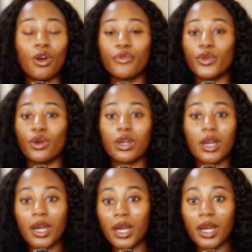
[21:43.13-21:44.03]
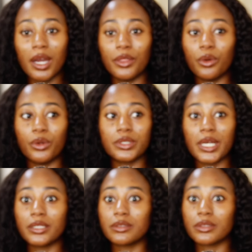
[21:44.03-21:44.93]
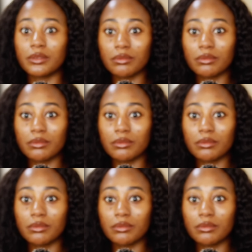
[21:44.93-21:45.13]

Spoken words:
of your car and all that.